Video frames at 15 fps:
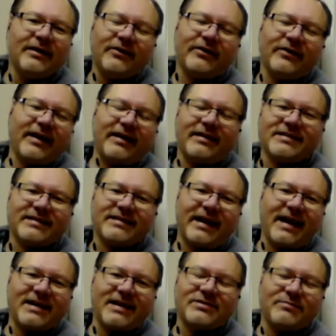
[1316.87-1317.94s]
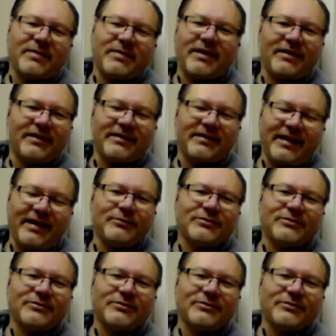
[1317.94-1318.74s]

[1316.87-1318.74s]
okay, this guy hasn't been on a table.